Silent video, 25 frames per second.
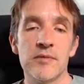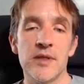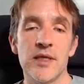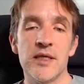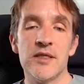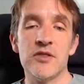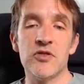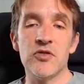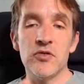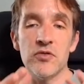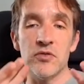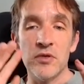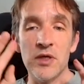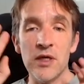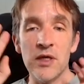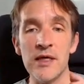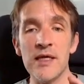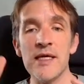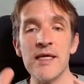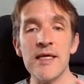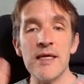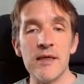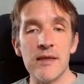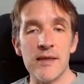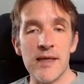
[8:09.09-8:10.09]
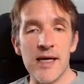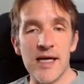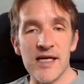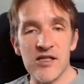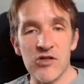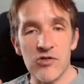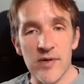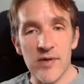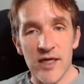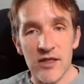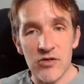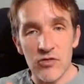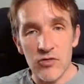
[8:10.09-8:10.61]
Yeah, so here I
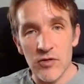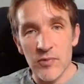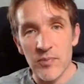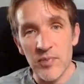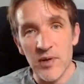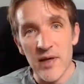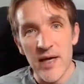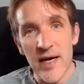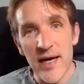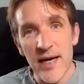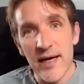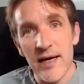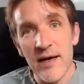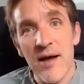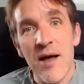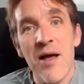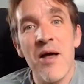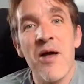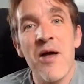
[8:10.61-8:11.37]
try to apply